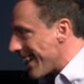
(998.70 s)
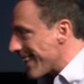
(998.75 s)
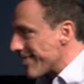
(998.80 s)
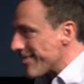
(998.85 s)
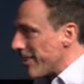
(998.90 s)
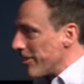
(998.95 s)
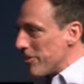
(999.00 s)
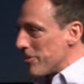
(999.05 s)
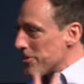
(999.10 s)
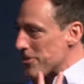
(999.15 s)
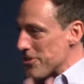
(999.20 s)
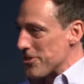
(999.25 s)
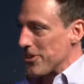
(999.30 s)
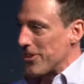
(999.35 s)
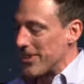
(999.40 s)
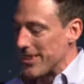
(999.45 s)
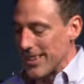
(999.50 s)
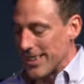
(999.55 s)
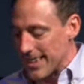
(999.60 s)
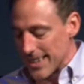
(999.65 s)
It's
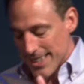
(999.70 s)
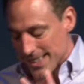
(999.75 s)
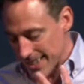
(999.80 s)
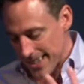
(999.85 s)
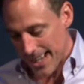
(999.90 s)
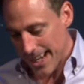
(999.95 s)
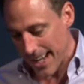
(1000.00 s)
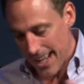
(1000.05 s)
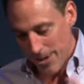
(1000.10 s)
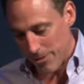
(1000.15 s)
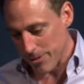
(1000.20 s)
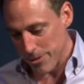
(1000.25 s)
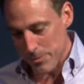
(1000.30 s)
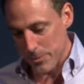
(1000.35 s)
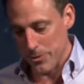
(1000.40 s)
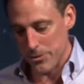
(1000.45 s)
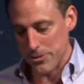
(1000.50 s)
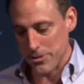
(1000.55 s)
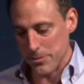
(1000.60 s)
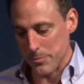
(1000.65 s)
understood that that's not how we're
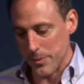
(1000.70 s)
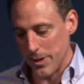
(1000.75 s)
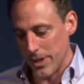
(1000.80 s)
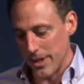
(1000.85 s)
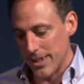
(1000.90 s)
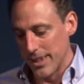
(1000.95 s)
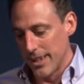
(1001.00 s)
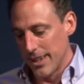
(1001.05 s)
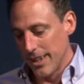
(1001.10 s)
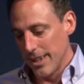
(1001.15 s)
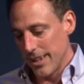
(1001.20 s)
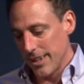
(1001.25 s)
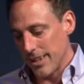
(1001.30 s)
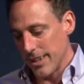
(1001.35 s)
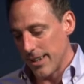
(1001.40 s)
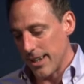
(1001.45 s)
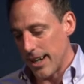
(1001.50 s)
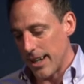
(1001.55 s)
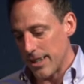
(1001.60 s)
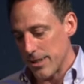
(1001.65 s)
supposed to spread the
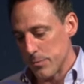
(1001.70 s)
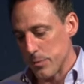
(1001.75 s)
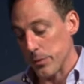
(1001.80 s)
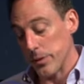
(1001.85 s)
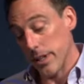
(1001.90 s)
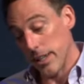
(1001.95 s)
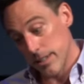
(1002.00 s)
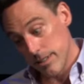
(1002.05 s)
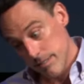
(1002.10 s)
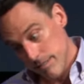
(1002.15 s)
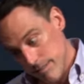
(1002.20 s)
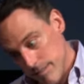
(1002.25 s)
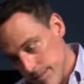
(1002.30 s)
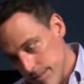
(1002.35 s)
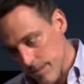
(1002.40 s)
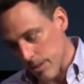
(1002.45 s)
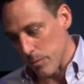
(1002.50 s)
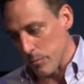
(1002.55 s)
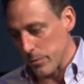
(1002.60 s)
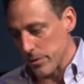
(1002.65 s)
gospel, yet
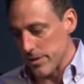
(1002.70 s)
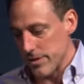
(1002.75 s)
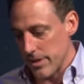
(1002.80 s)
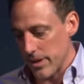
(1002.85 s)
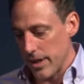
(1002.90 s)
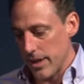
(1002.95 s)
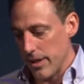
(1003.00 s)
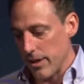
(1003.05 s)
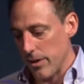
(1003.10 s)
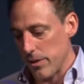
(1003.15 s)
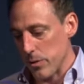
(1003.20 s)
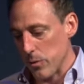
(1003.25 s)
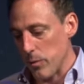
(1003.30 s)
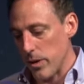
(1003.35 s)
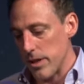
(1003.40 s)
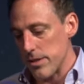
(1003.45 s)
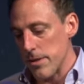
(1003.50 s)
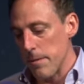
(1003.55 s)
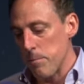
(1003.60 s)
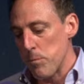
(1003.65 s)
some would say
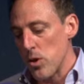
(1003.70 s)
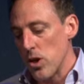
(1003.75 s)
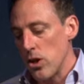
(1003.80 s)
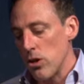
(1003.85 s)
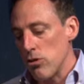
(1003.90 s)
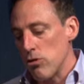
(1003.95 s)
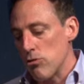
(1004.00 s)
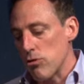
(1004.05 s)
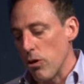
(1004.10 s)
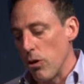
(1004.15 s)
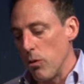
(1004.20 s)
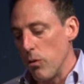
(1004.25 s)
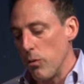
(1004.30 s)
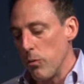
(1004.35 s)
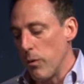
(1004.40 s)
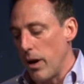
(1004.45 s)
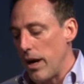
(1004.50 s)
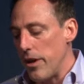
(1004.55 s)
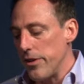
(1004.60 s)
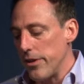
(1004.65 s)
otherwise. So,
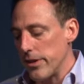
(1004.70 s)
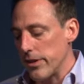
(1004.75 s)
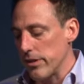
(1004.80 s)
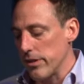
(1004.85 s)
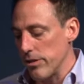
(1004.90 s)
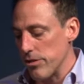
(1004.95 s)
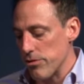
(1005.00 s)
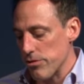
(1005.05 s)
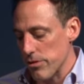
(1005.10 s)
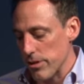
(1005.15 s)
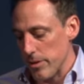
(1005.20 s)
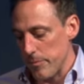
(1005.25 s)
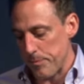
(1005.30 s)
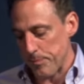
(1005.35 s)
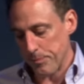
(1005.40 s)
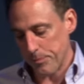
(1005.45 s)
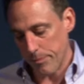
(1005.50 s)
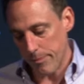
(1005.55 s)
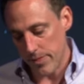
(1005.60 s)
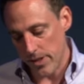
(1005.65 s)
while they're in Lystra,
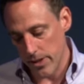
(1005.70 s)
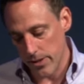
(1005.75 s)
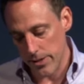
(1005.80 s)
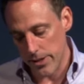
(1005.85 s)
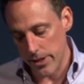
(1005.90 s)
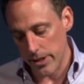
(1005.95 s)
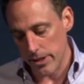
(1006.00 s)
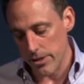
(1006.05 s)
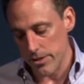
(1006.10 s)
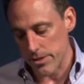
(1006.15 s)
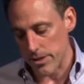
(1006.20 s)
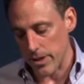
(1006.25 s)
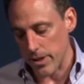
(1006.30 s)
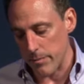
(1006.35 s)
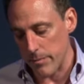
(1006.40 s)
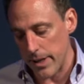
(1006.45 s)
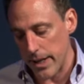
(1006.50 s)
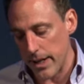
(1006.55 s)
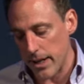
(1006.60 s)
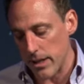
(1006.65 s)
there's a
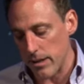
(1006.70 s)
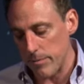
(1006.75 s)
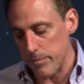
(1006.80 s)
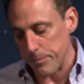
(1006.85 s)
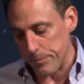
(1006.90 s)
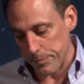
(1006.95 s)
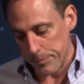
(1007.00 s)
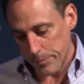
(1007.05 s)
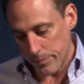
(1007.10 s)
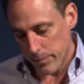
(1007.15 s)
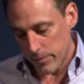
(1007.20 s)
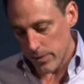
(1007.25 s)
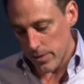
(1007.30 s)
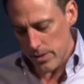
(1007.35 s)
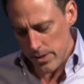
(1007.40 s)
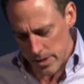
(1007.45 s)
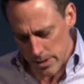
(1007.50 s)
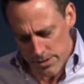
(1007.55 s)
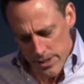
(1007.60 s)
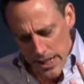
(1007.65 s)
man
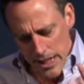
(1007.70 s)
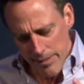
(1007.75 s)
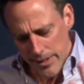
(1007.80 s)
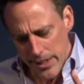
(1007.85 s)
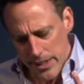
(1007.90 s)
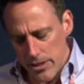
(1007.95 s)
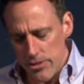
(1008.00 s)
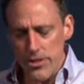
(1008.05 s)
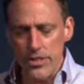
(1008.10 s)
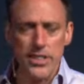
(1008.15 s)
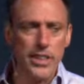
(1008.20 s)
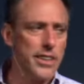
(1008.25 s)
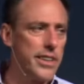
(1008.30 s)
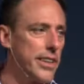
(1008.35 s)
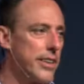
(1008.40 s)
it's kind of an interesting thing.